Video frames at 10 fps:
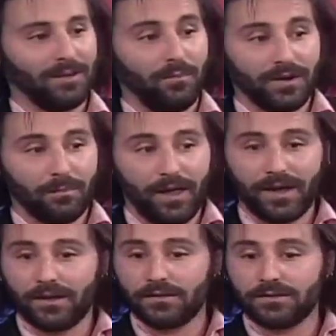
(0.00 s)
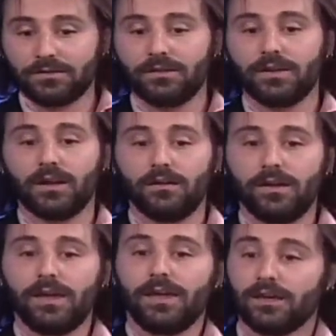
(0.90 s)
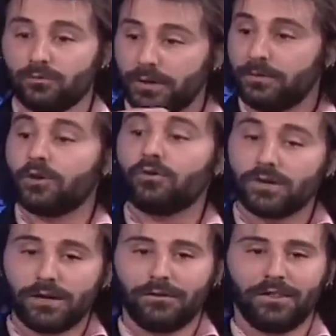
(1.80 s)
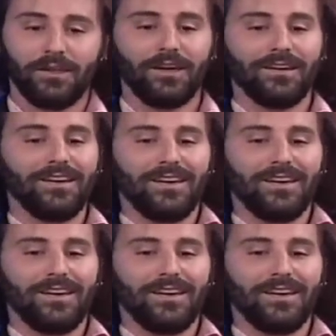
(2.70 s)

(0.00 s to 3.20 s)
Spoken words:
had to bring them back in the studio and re-record everything.